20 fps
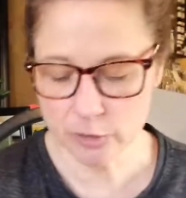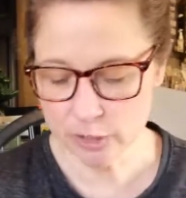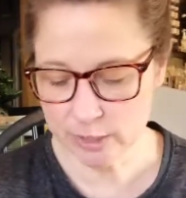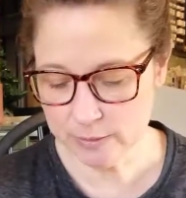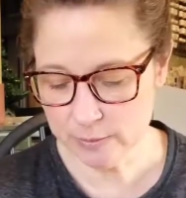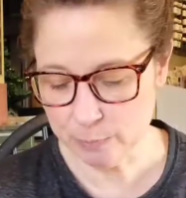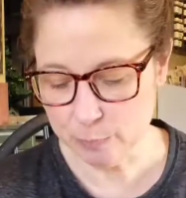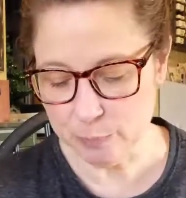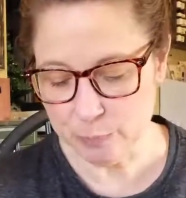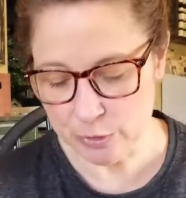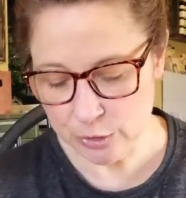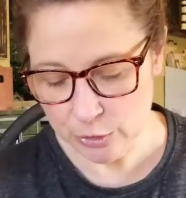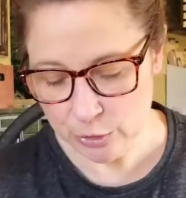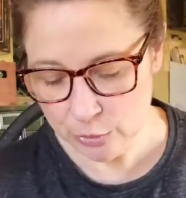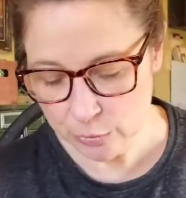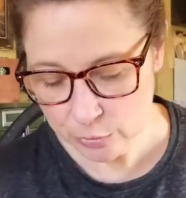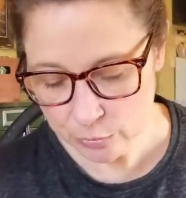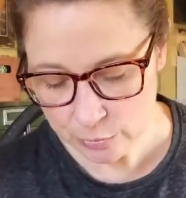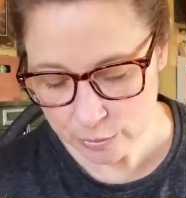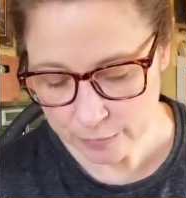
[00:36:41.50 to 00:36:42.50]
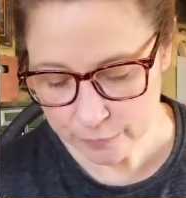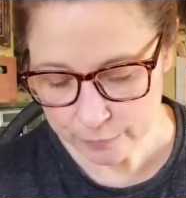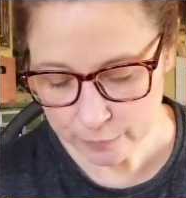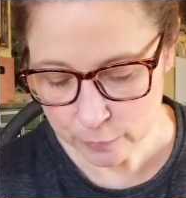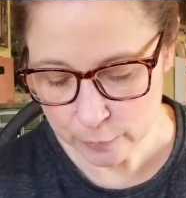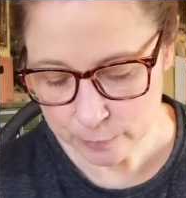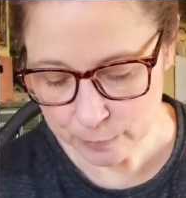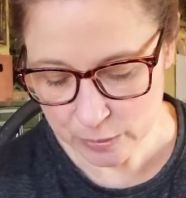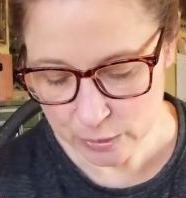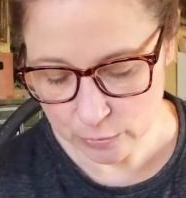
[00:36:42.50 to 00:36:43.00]
just
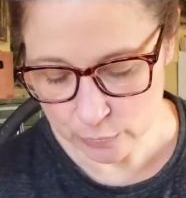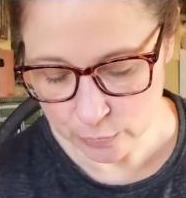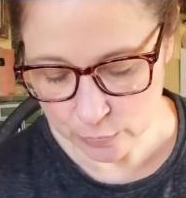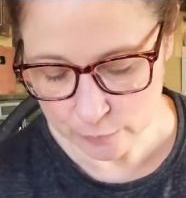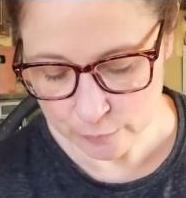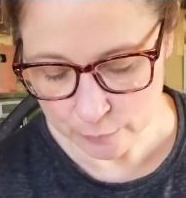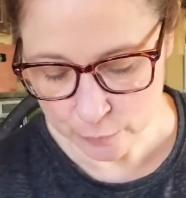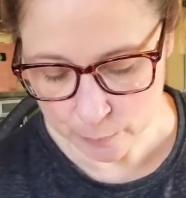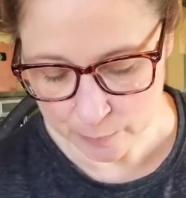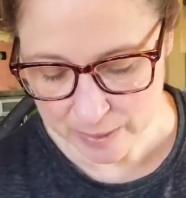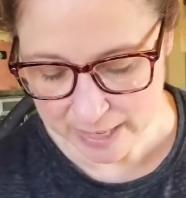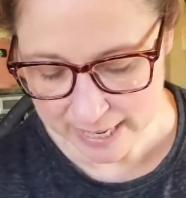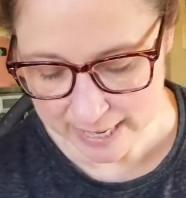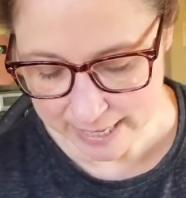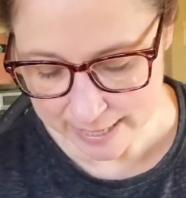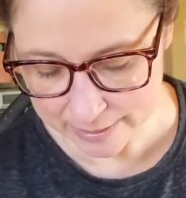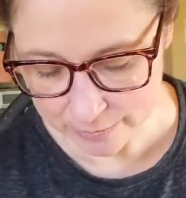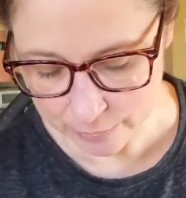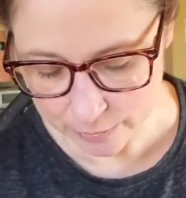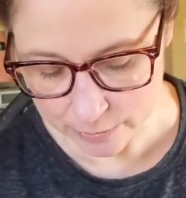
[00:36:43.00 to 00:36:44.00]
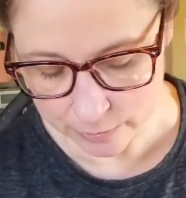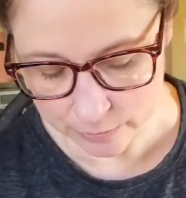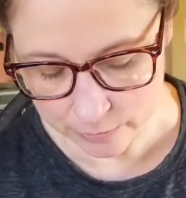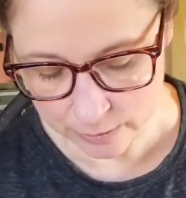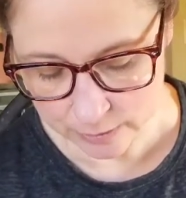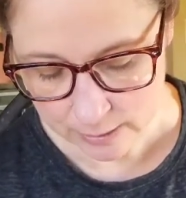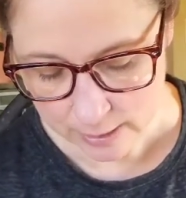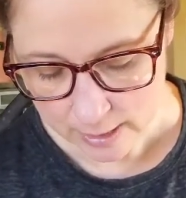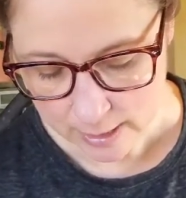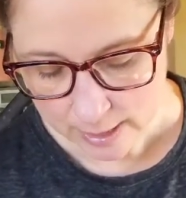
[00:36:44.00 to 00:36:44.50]
beautiful, beautiful
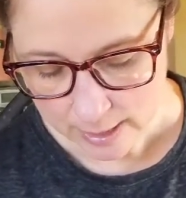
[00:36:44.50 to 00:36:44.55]
patterns.